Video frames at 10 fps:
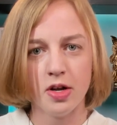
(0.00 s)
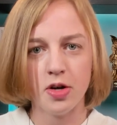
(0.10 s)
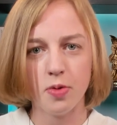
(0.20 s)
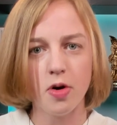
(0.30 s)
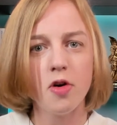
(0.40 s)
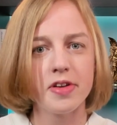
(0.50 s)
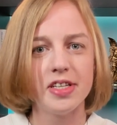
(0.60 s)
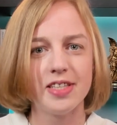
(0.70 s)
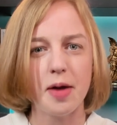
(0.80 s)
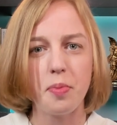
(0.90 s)
who were already
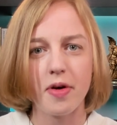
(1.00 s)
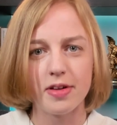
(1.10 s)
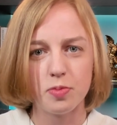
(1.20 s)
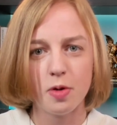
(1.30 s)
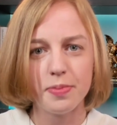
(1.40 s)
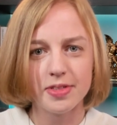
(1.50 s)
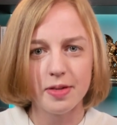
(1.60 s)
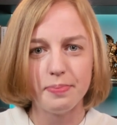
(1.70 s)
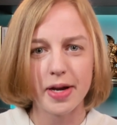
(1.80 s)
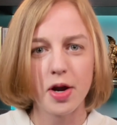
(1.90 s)
separated, were busy
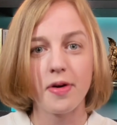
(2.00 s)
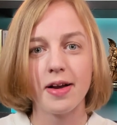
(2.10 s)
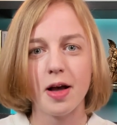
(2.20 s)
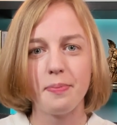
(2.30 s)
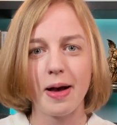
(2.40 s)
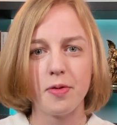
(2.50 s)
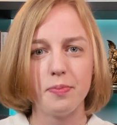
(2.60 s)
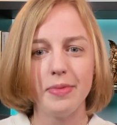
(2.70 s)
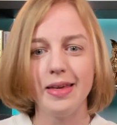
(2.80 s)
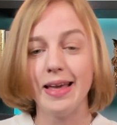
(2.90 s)
bickering about
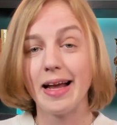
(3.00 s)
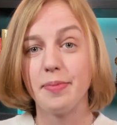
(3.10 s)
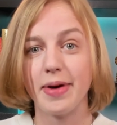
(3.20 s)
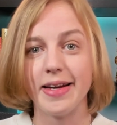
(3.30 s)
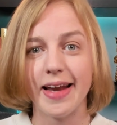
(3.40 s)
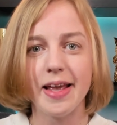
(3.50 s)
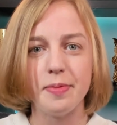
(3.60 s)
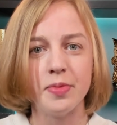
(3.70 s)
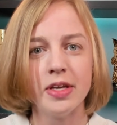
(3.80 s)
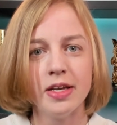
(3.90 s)
me and my name.